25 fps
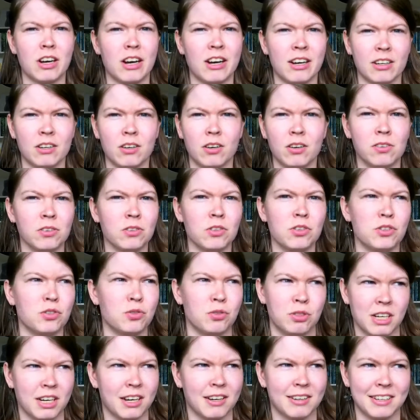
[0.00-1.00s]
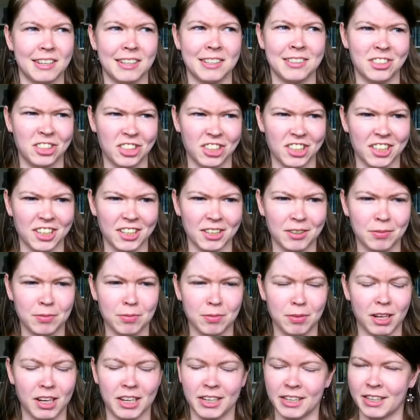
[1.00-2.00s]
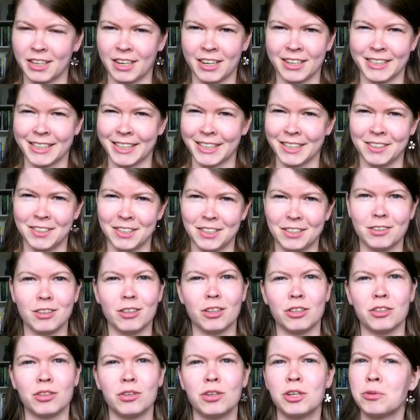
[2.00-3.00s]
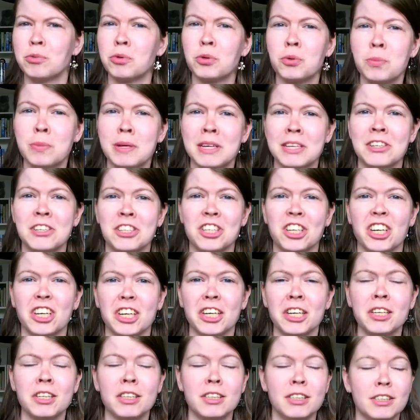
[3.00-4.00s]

I can't do that in a day, like I can declutter a room in a day.